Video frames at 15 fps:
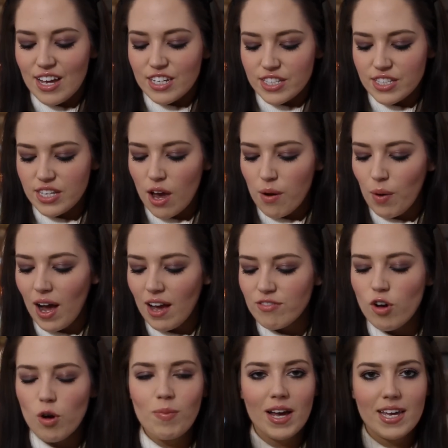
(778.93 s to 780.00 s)
So
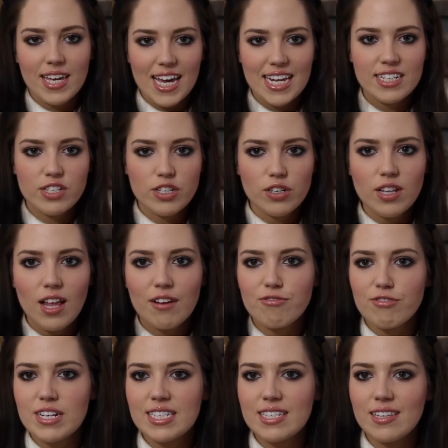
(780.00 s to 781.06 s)
I've got my Kindle,
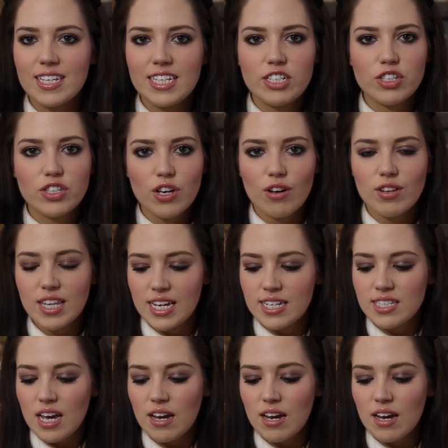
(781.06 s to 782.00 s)
I've recently just got this,